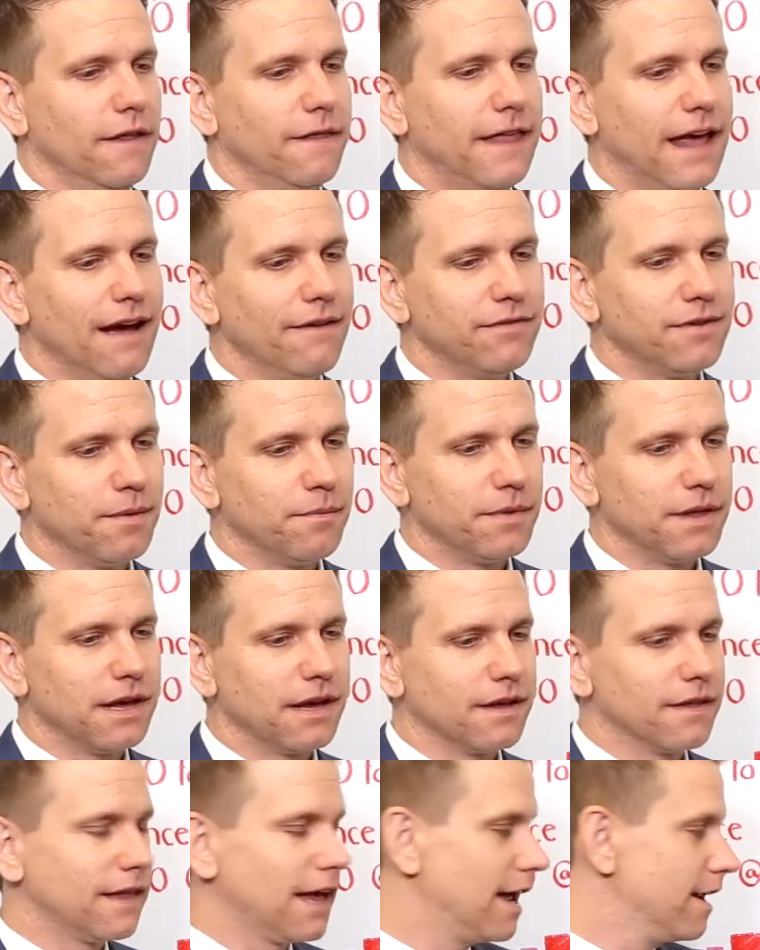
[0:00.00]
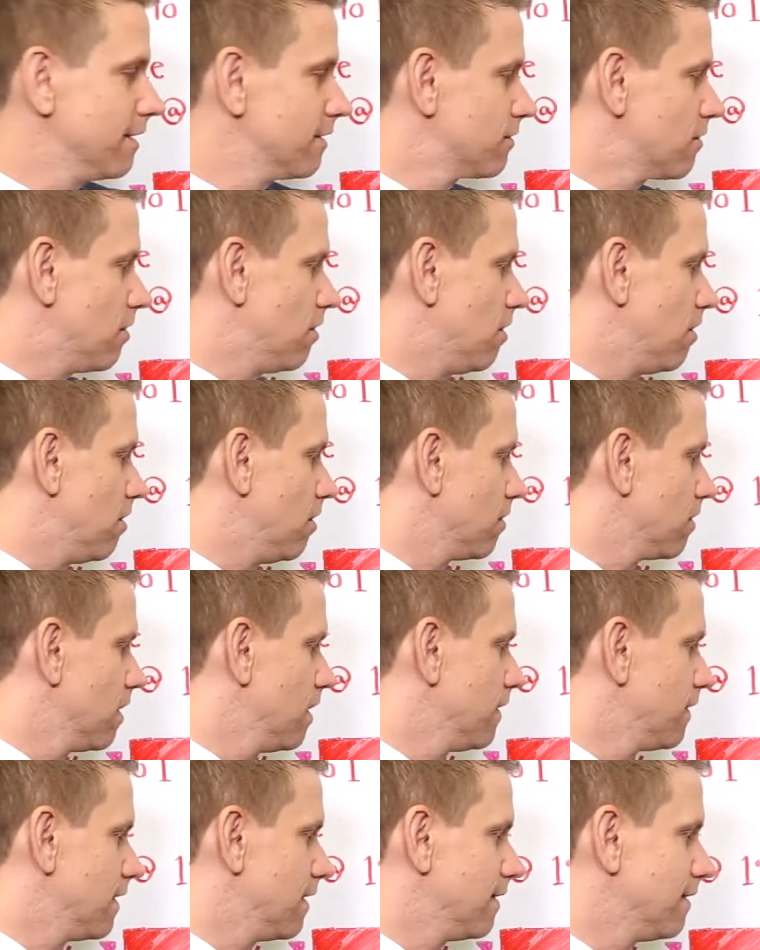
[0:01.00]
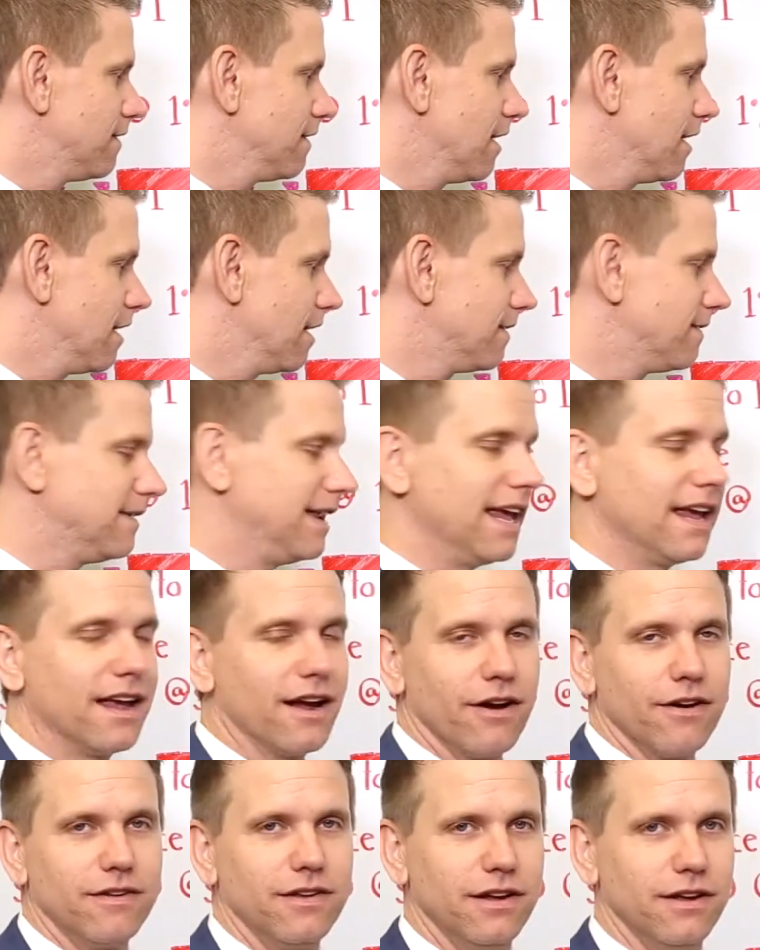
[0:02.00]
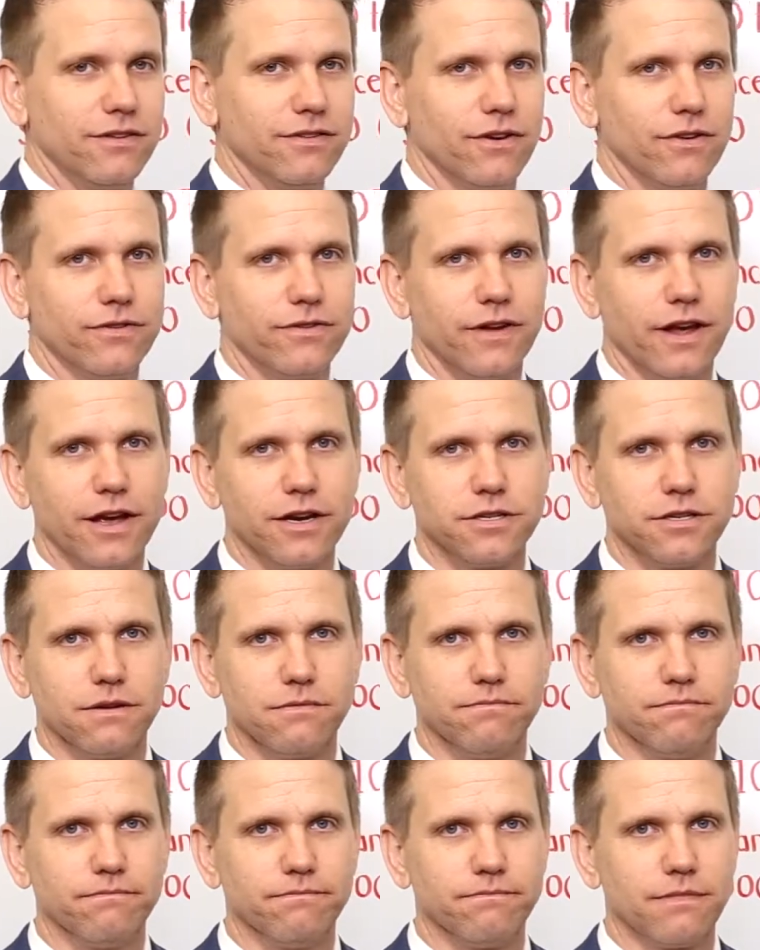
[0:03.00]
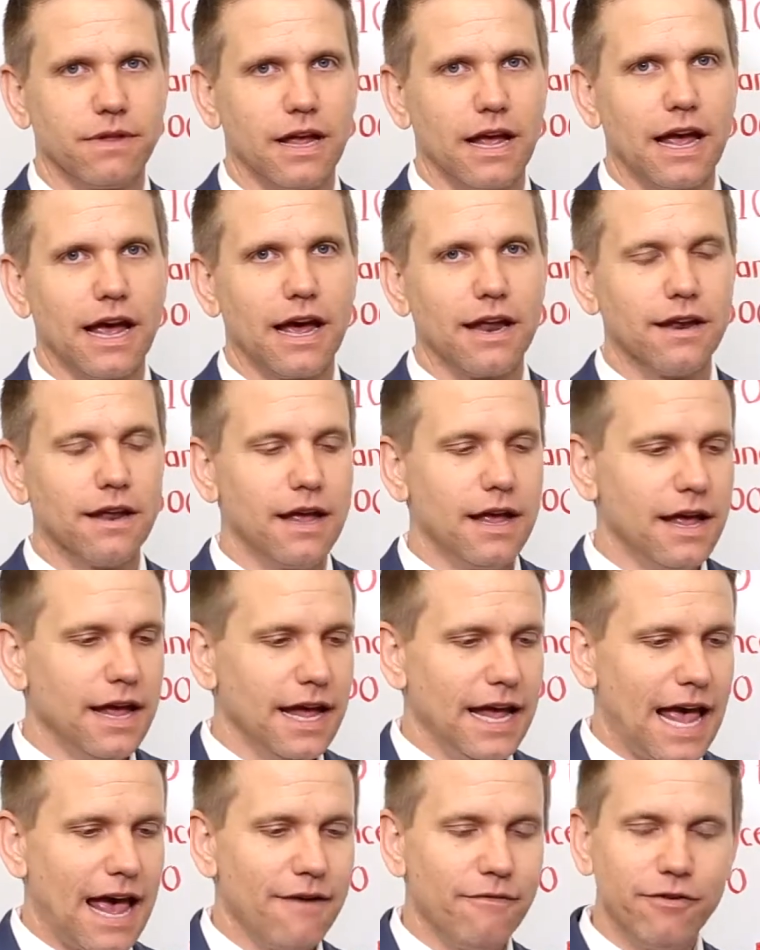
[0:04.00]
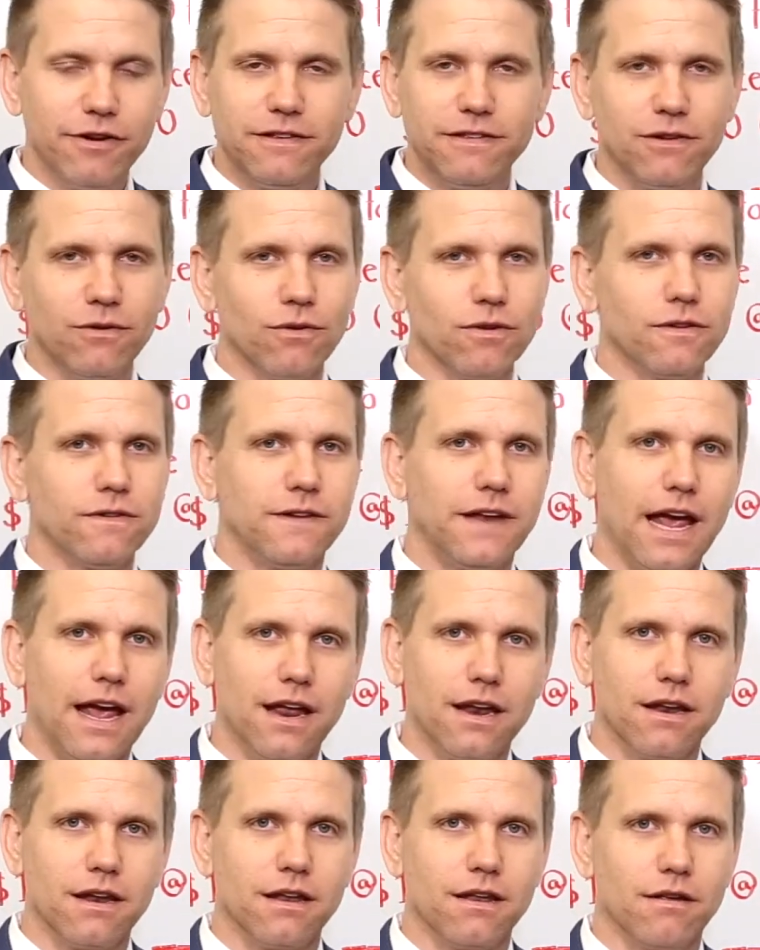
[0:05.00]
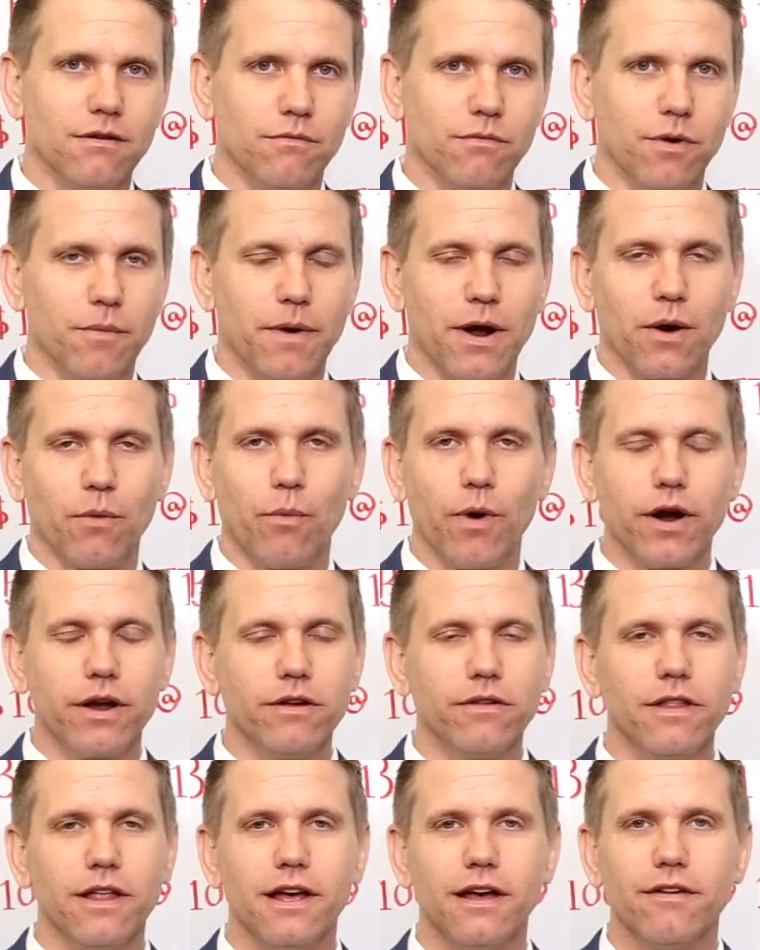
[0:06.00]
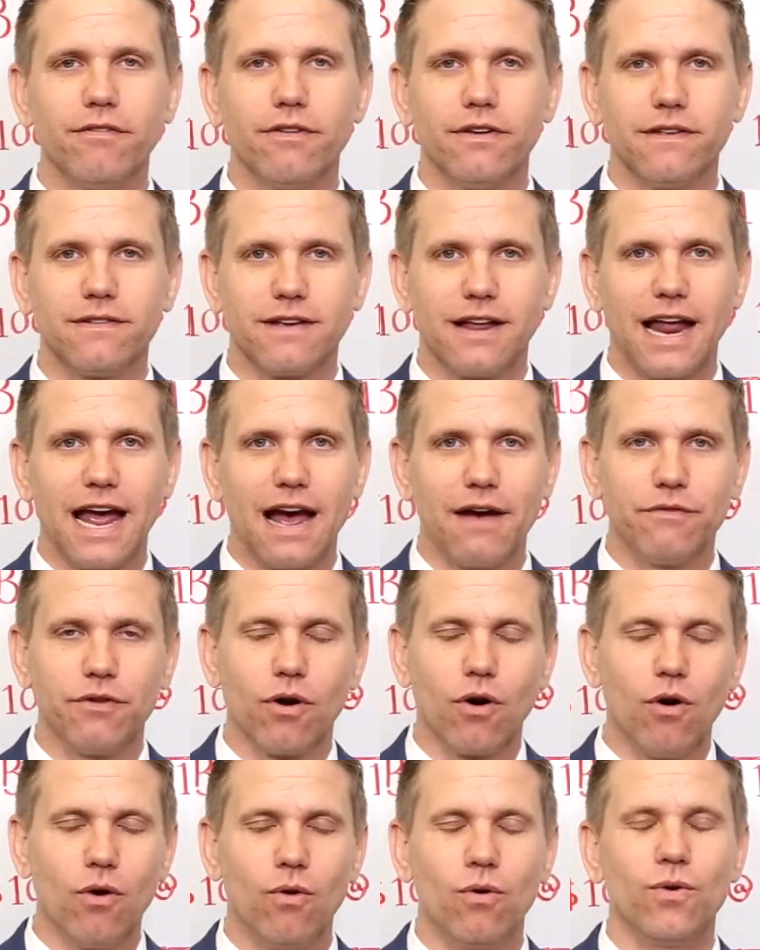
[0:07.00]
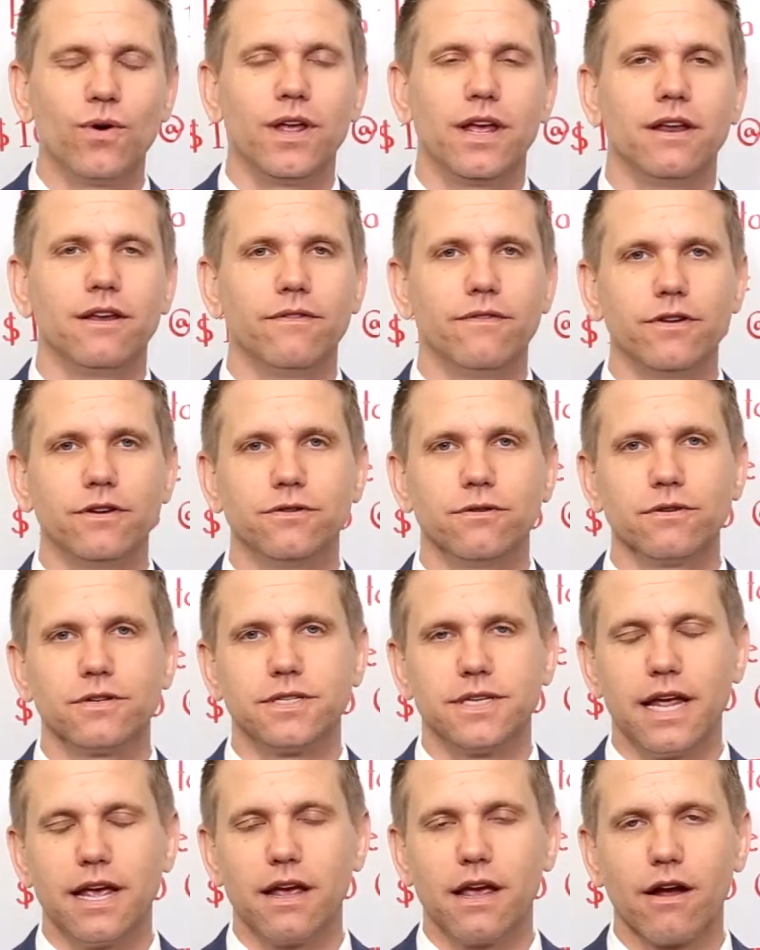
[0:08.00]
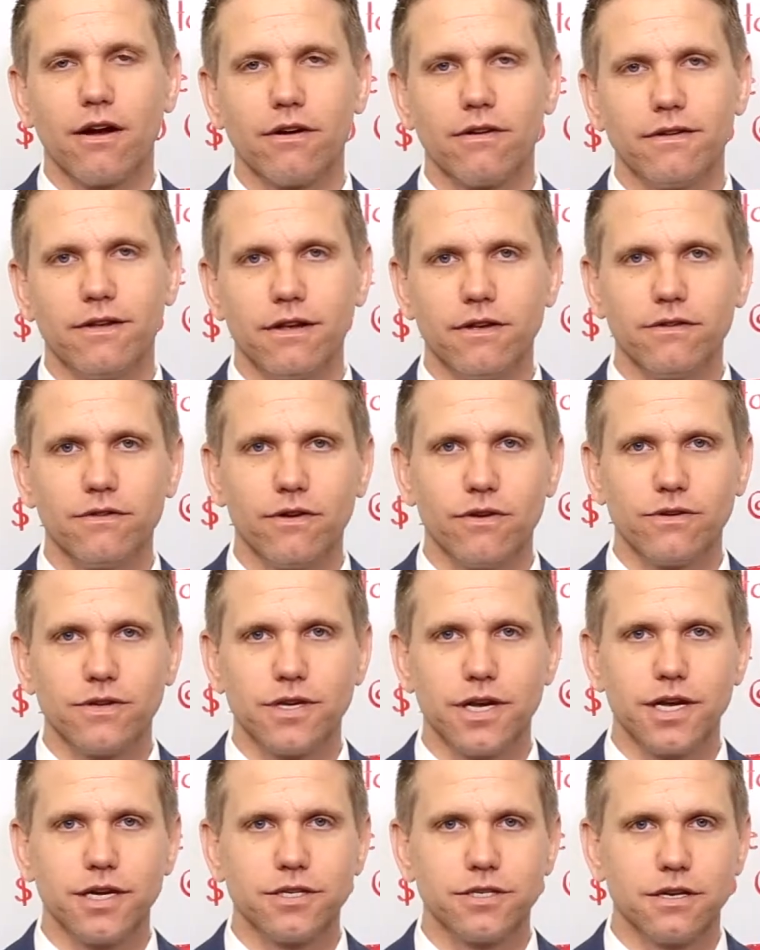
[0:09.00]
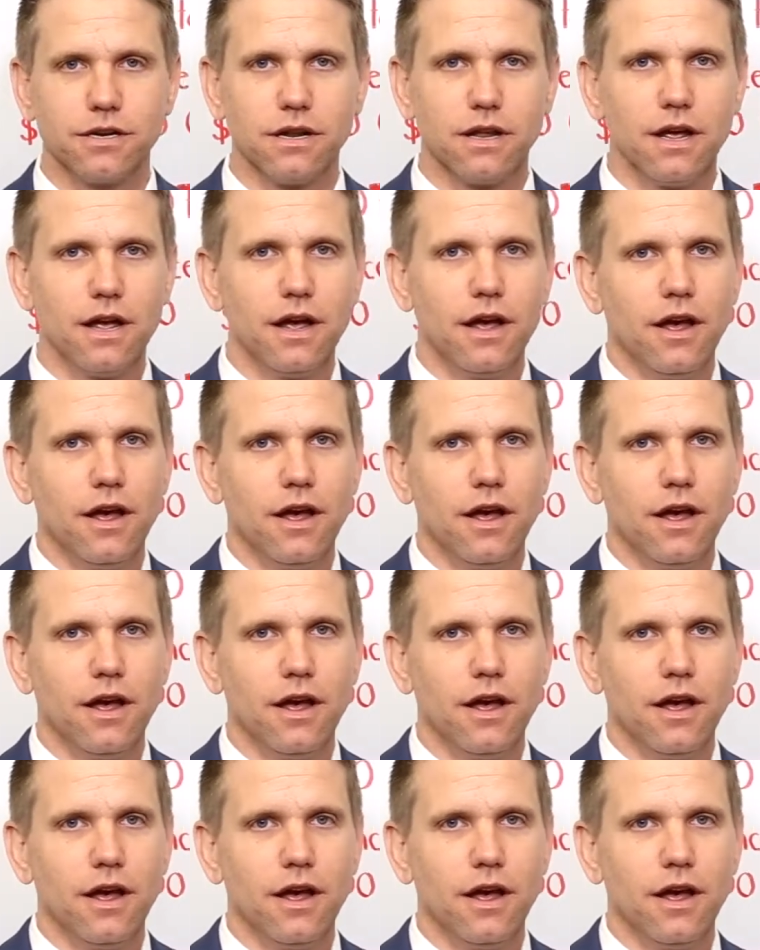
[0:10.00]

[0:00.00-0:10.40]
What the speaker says: They have something that is called a state guarantee association. And every single state, no matter where you live, is going to have their own individual state guarantee association.